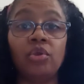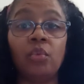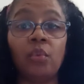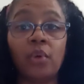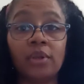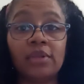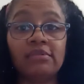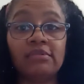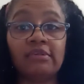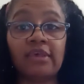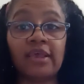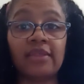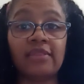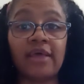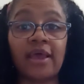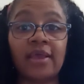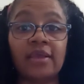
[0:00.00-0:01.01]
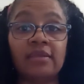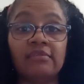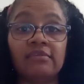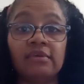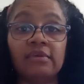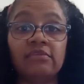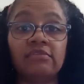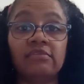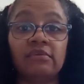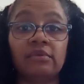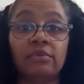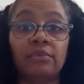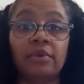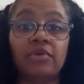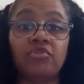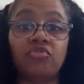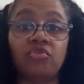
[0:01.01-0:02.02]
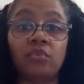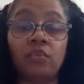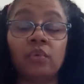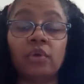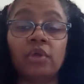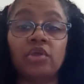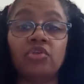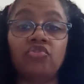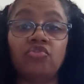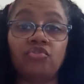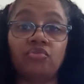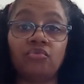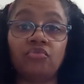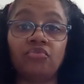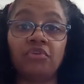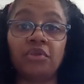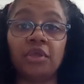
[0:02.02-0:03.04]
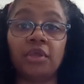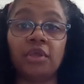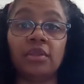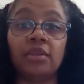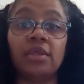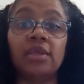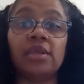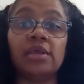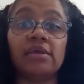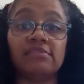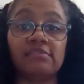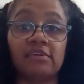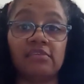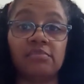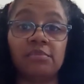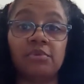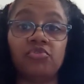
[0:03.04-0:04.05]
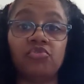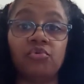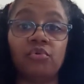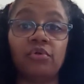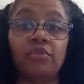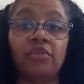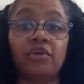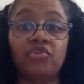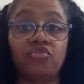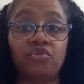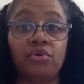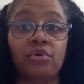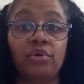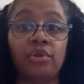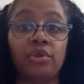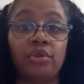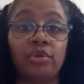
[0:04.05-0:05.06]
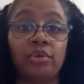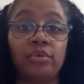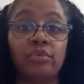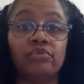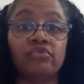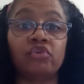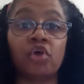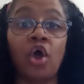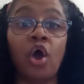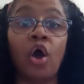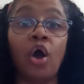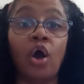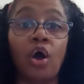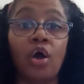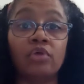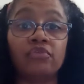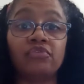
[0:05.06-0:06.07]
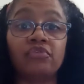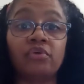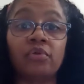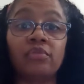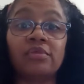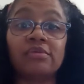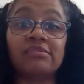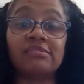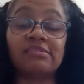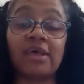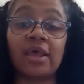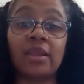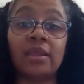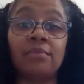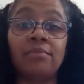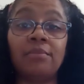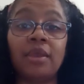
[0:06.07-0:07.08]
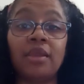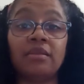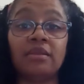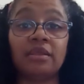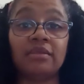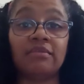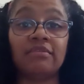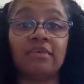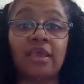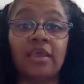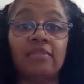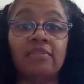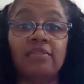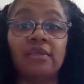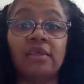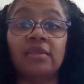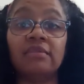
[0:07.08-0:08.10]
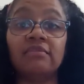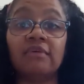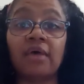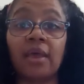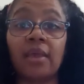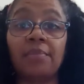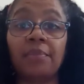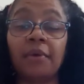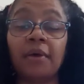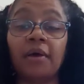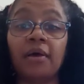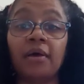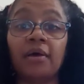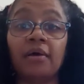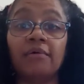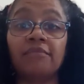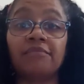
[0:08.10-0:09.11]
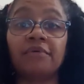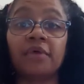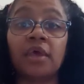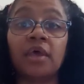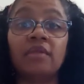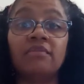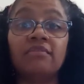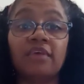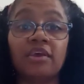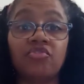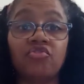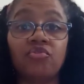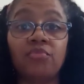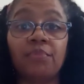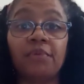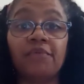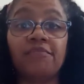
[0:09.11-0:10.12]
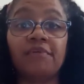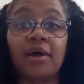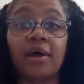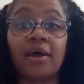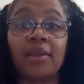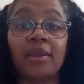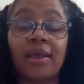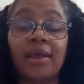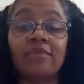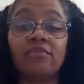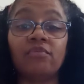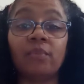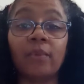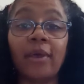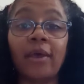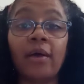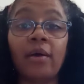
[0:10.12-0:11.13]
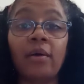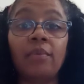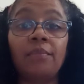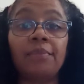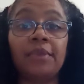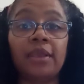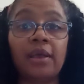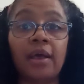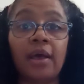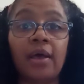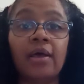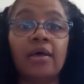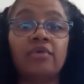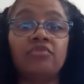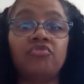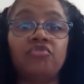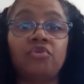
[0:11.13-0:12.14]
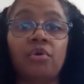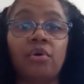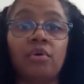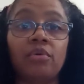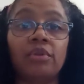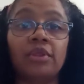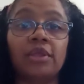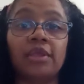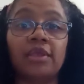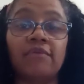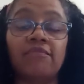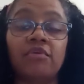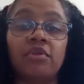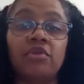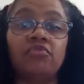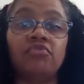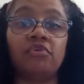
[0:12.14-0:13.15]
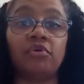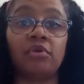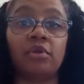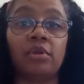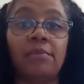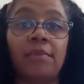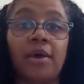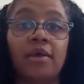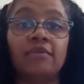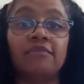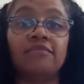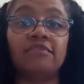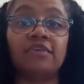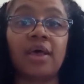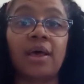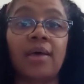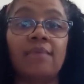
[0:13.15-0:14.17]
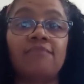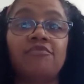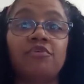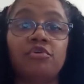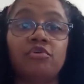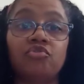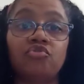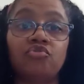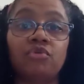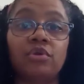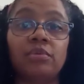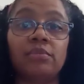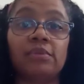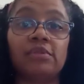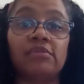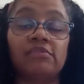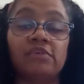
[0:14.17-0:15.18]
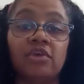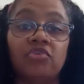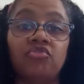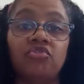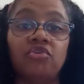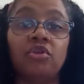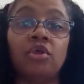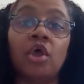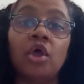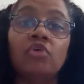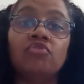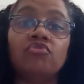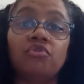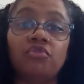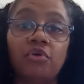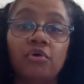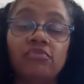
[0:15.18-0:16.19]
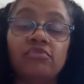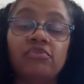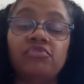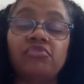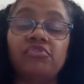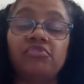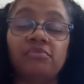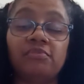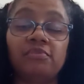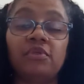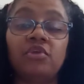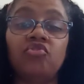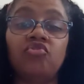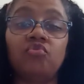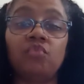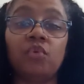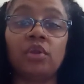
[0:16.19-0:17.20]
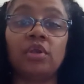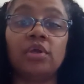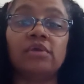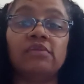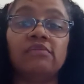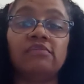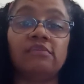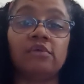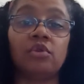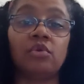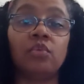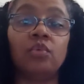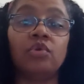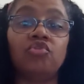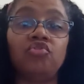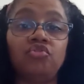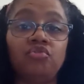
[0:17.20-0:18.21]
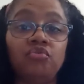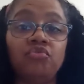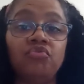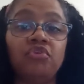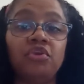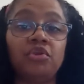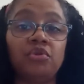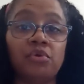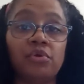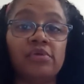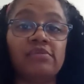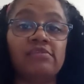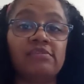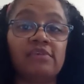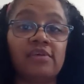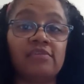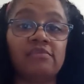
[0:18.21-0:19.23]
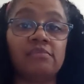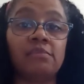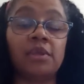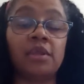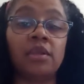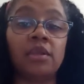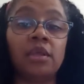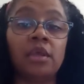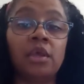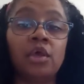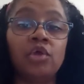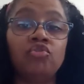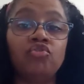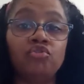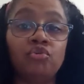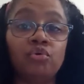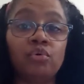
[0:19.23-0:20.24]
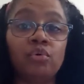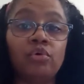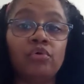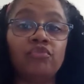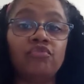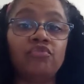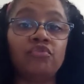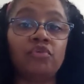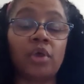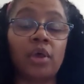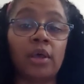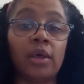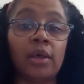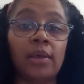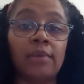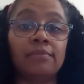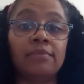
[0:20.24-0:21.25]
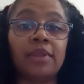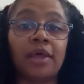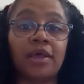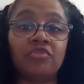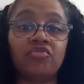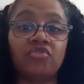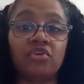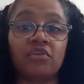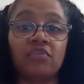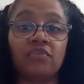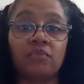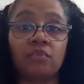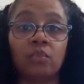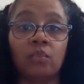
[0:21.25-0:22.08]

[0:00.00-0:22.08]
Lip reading: want to take that into consideration when choosing the assessment tool that you're going to use. Also, the setting may dictate the type of test you provide as well, because you're only given a certain amount of time for your treatment session. So those are just some things you want to consider when choosing your assessment tools, not just